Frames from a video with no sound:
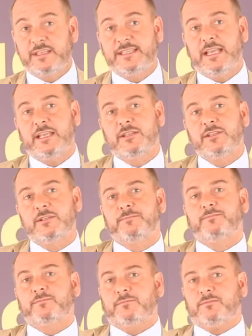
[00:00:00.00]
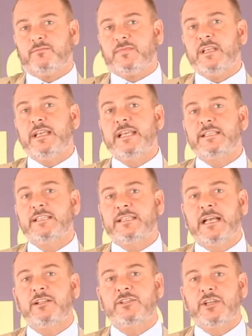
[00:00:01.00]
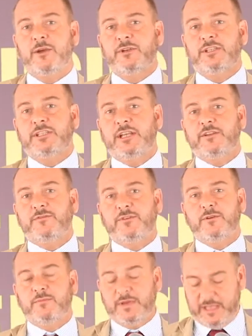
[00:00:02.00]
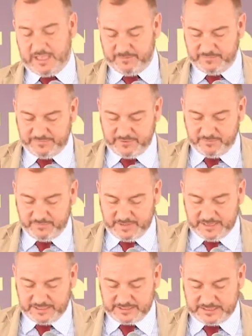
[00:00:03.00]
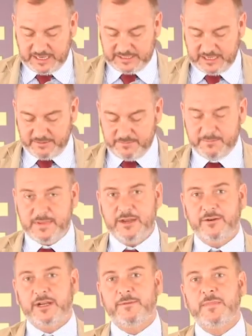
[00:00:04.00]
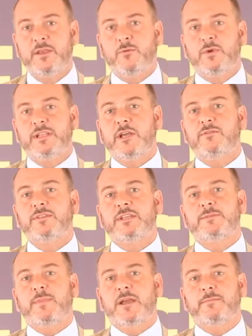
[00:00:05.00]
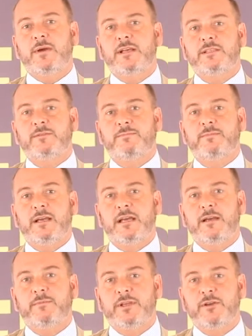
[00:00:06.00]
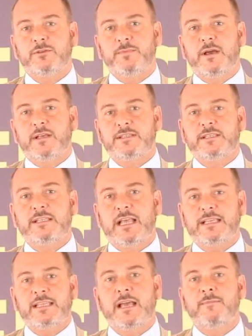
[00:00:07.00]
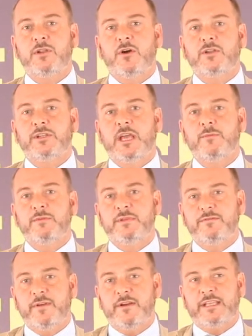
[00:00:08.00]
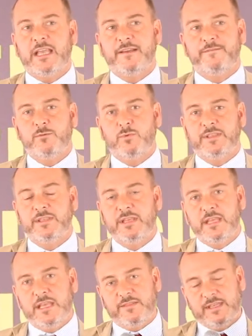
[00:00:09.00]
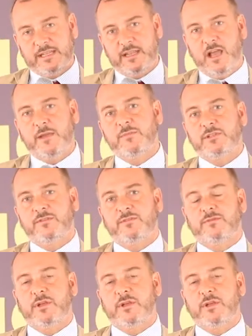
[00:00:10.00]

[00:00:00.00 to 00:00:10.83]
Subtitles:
second is culture, and we just heard from Sada Mira. We know that this bypass goes past Nasablod, and we've been very careful with the alignment of the